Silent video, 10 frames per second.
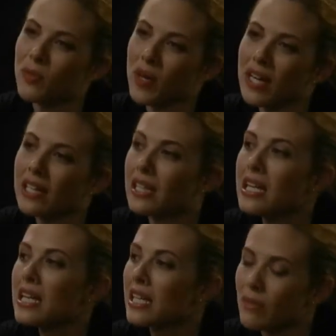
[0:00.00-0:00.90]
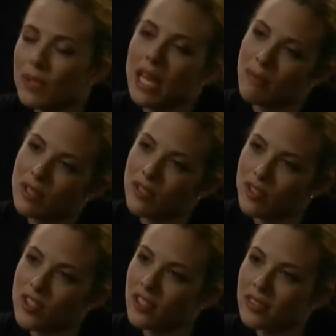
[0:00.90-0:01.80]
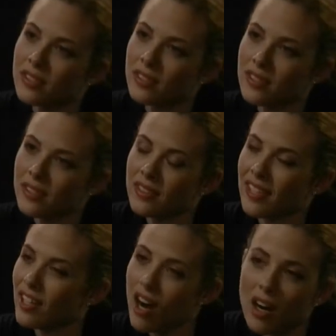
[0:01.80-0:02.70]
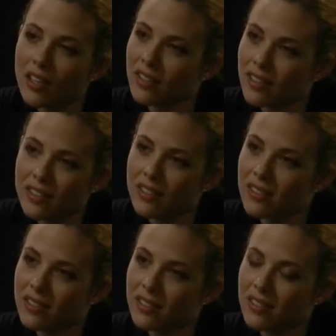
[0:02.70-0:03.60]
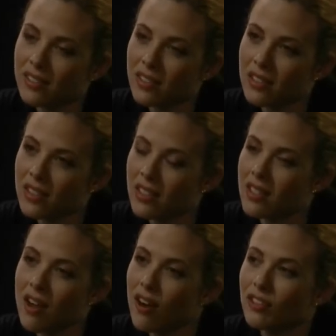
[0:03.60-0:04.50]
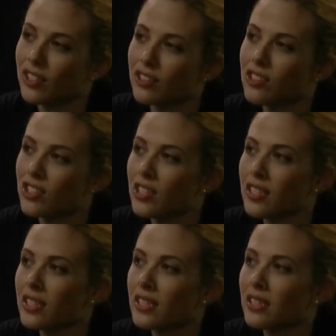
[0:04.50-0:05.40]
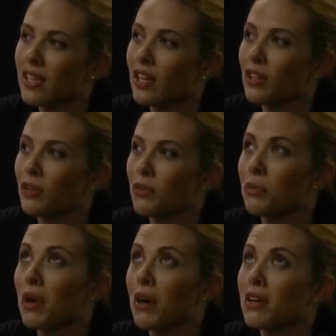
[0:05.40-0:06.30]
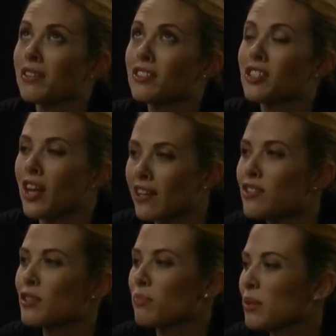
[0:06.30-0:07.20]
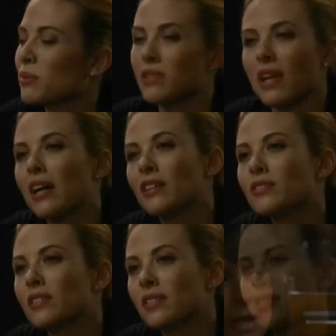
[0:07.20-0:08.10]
why he became a surgeon. That cockiness, the knowledge that you are changing people's lives.